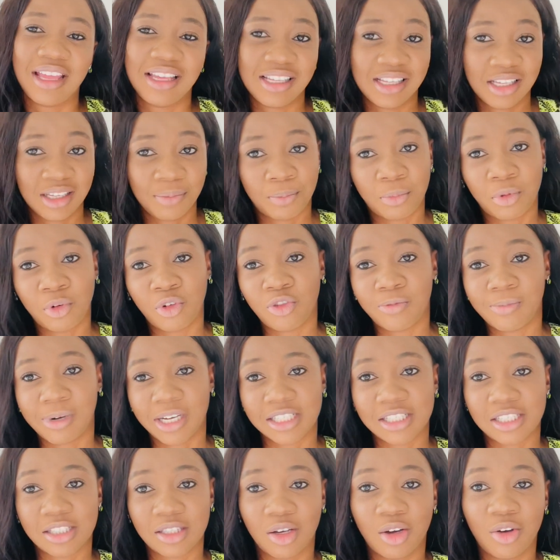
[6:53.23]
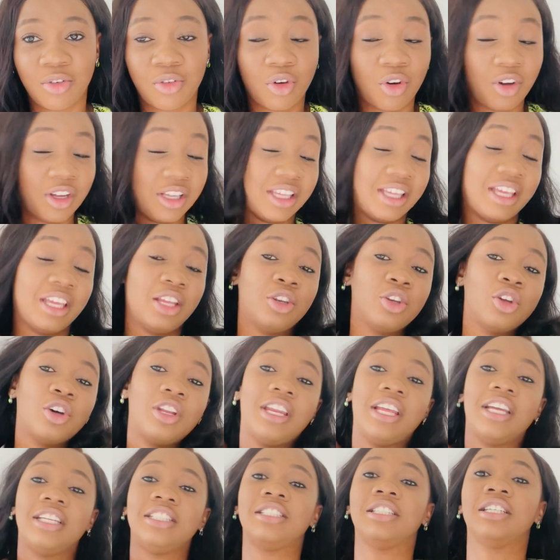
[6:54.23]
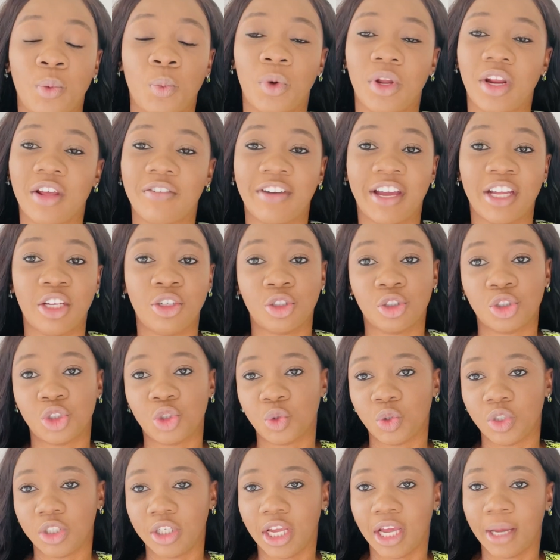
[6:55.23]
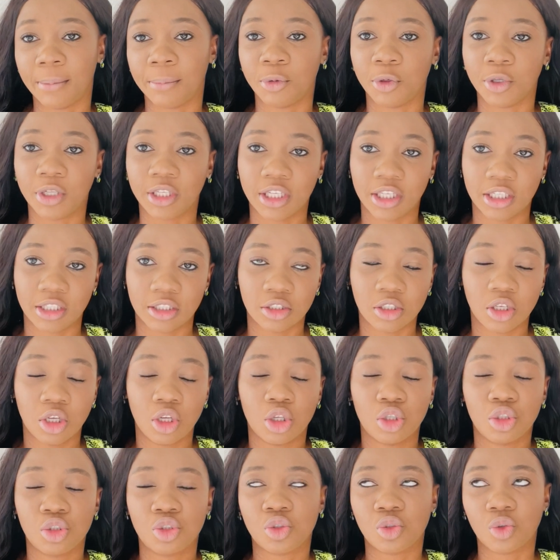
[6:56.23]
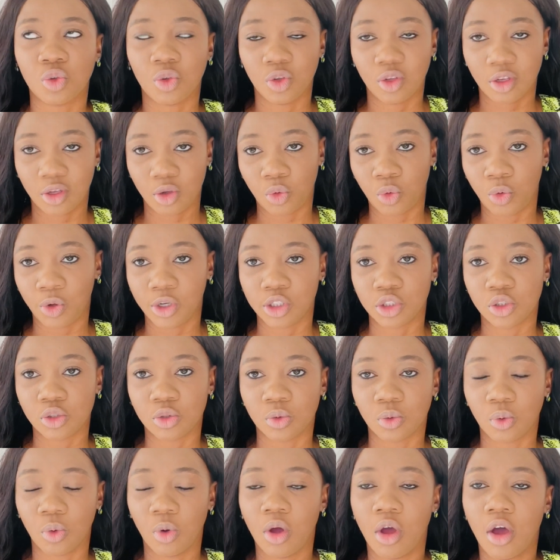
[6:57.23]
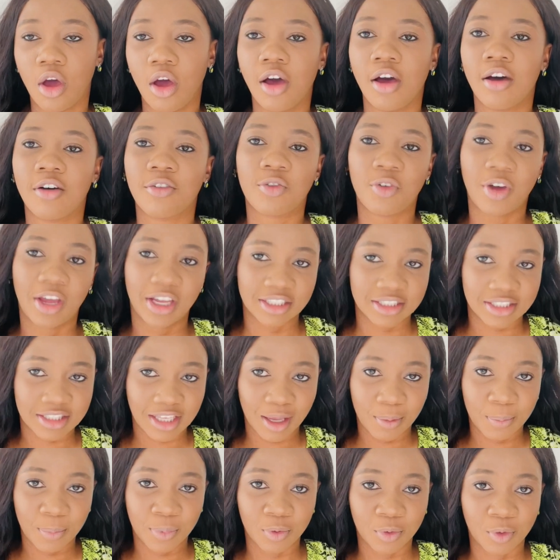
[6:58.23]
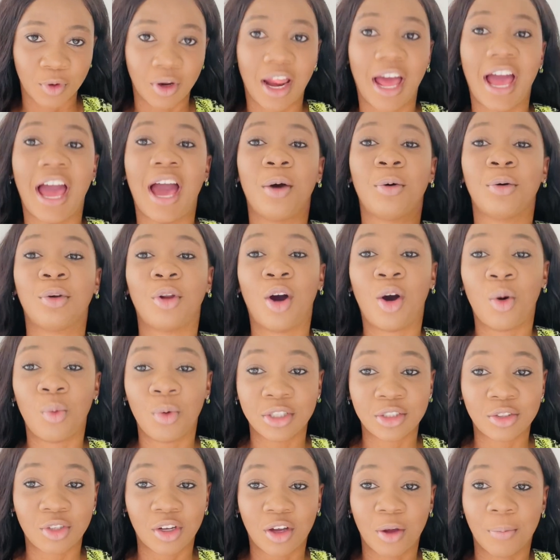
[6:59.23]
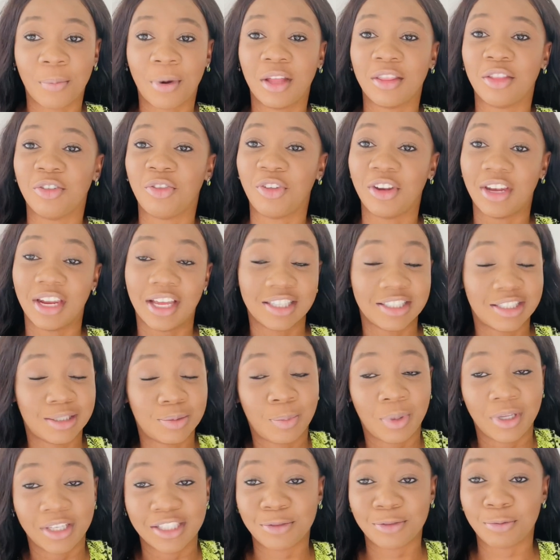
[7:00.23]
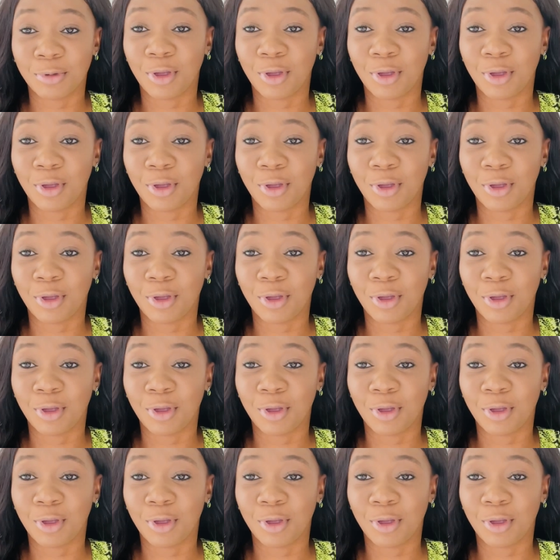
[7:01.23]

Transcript: improve myself or gain knowledge in whatever industry I'm looking to go into? For example, I would always talk about the finance space